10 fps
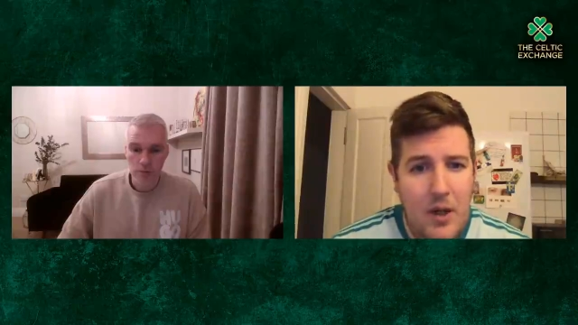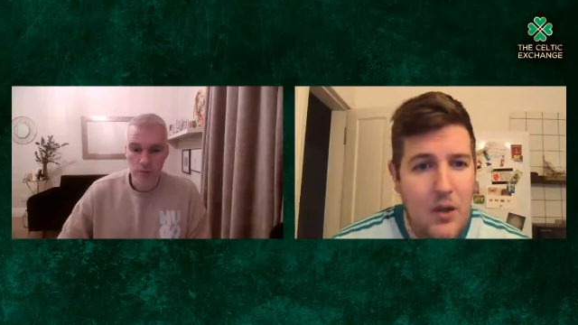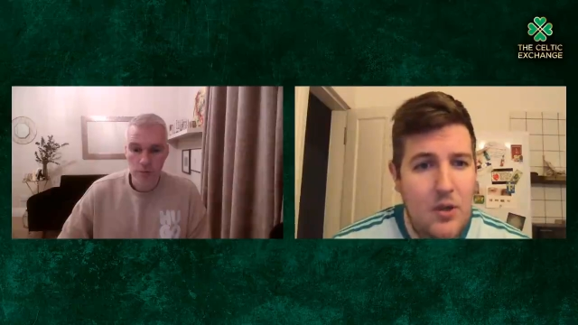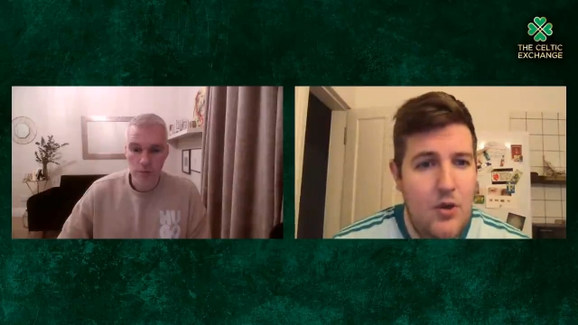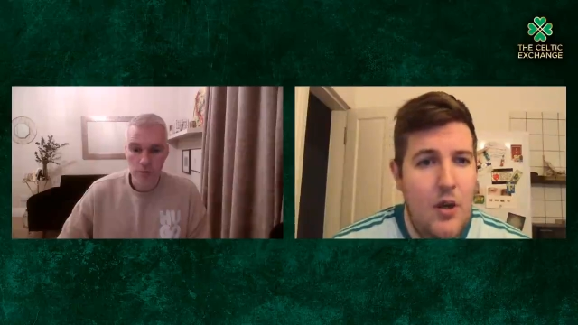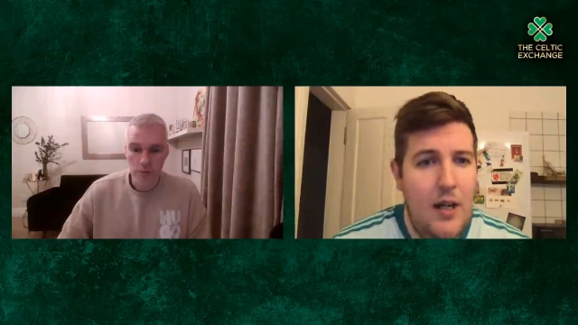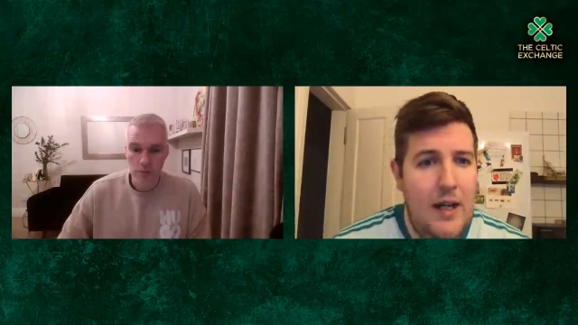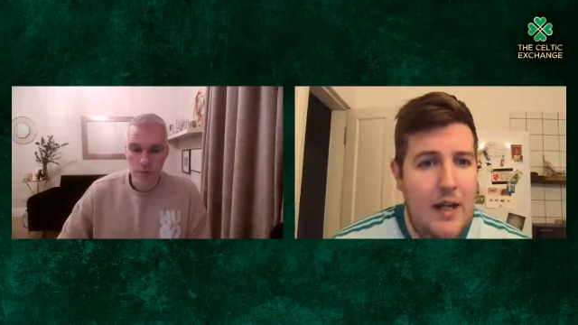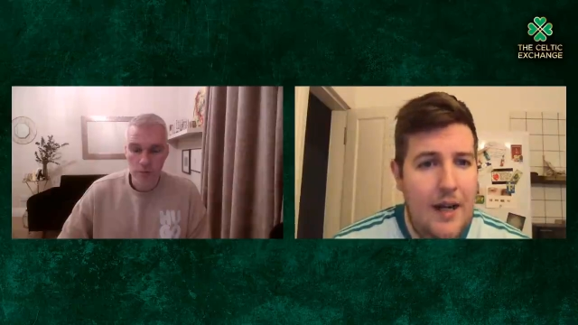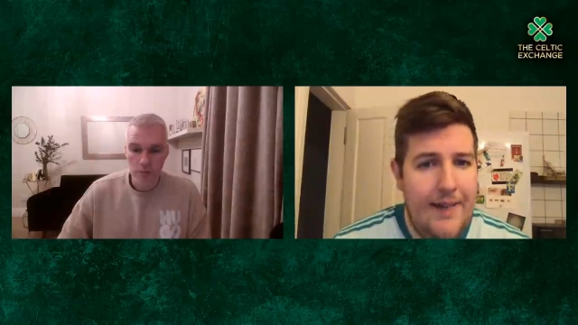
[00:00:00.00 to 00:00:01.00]
Speaker 1: looking
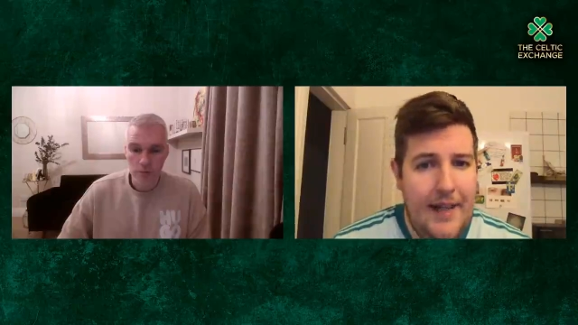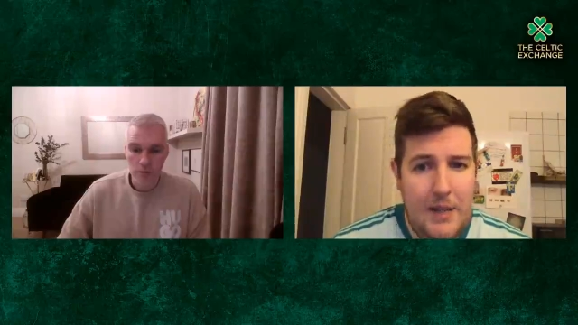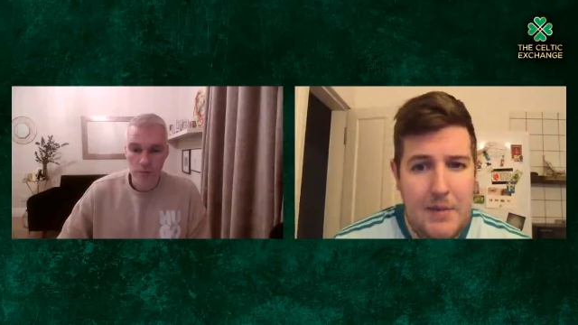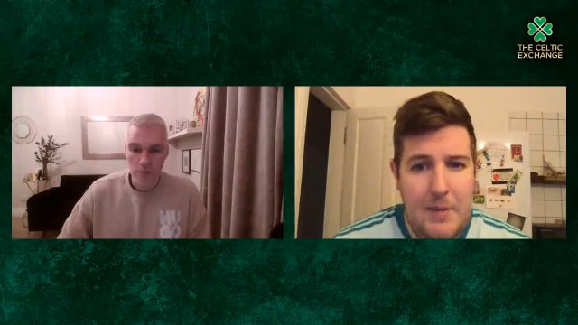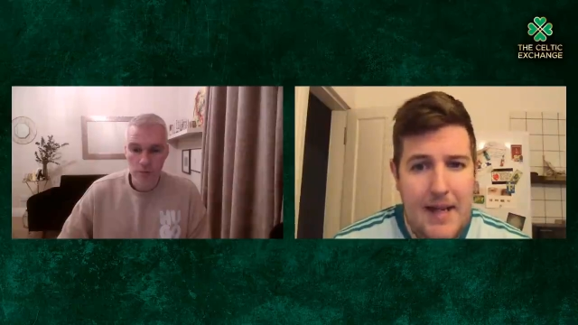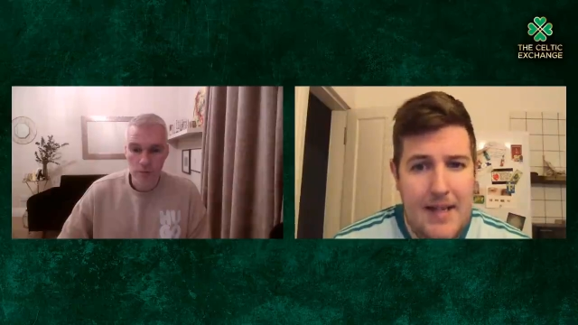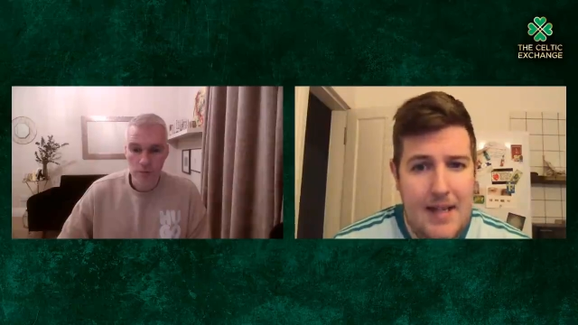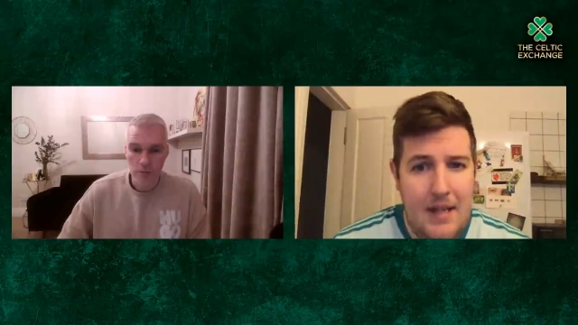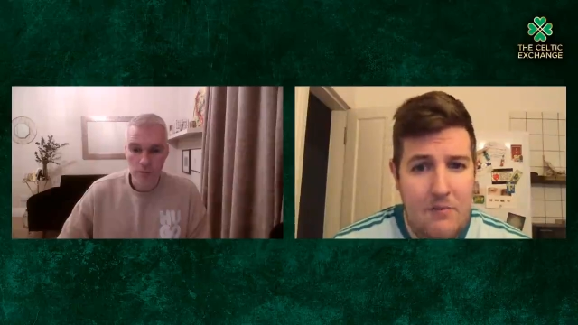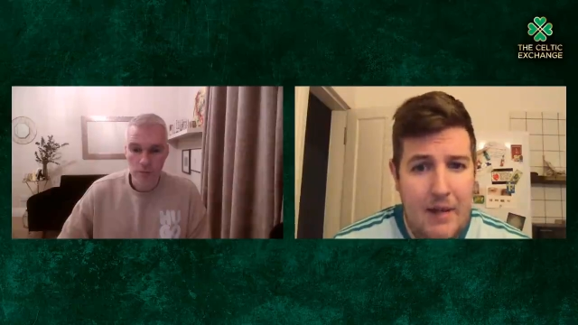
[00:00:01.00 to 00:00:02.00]
stronger. I think there was many
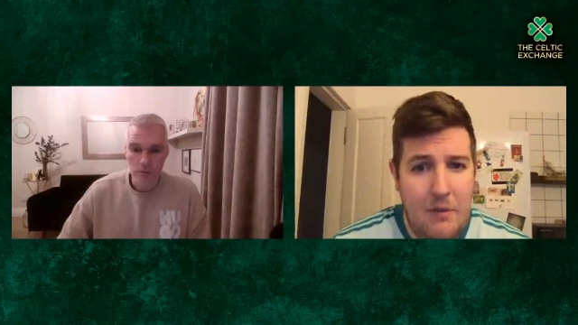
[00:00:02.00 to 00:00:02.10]
saying, right,